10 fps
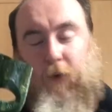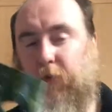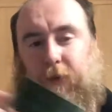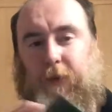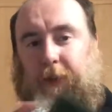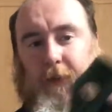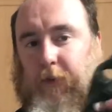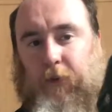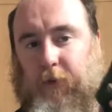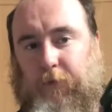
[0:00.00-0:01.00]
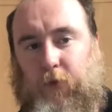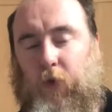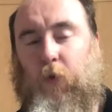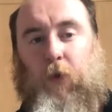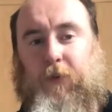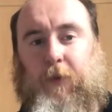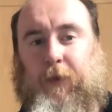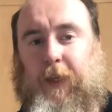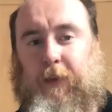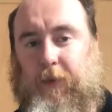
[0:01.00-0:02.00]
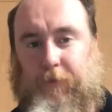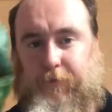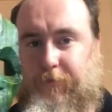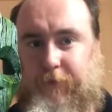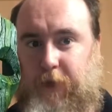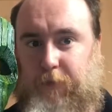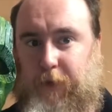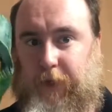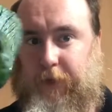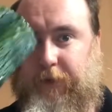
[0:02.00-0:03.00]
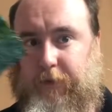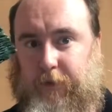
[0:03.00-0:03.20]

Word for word: Obviously, the other ones that I'm getting are this big,